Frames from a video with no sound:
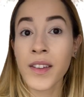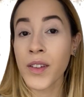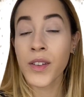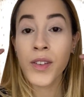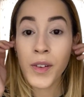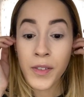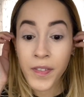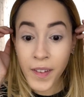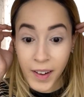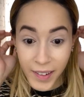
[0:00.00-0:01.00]
so
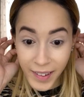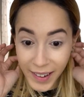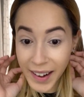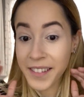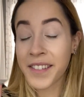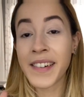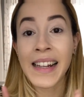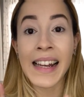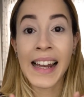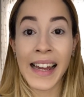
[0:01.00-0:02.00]
far I
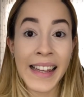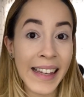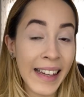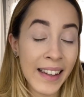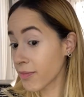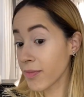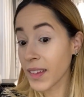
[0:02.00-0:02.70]
really like it.